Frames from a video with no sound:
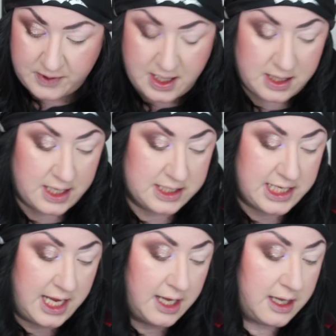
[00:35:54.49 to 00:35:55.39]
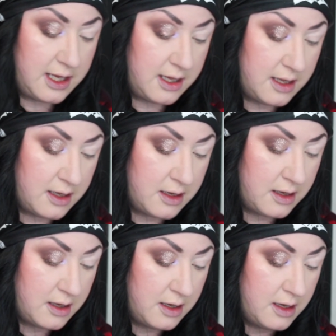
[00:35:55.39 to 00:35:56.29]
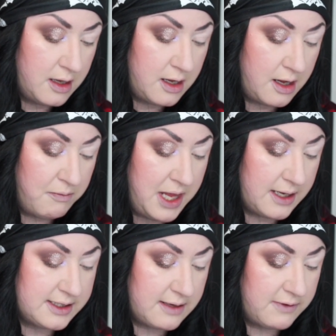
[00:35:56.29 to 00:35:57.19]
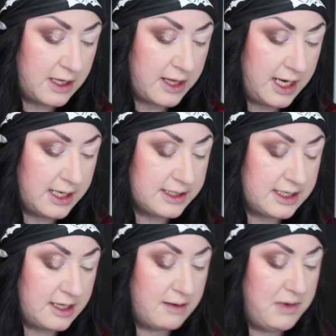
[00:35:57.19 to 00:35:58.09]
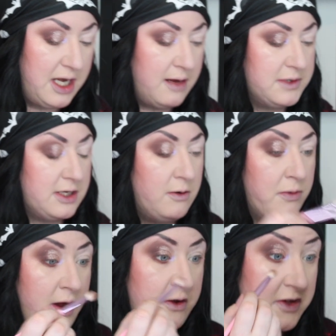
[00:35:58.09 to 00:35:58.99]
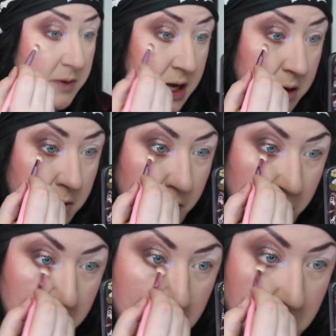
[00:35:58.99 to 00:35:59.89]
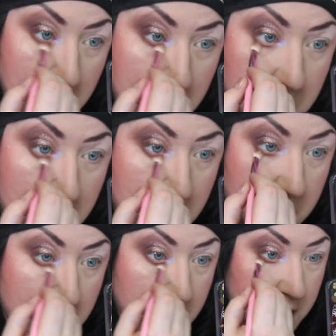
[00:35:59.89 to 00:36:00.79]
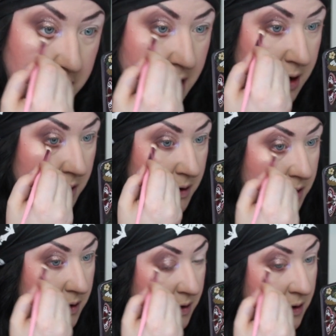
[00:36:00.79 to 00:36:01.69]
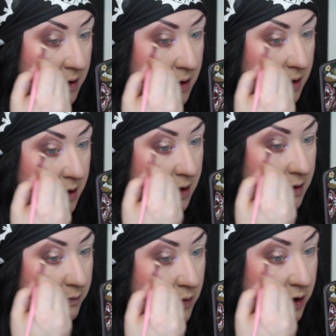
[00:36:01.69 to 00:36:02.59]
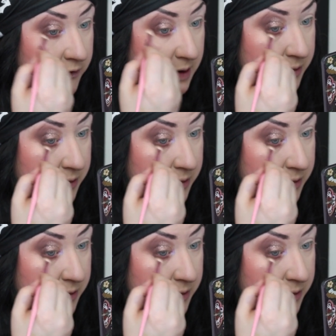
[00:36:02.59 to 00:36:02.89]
And then take a mix of the lightest and the medium tone browns we used and that Morphe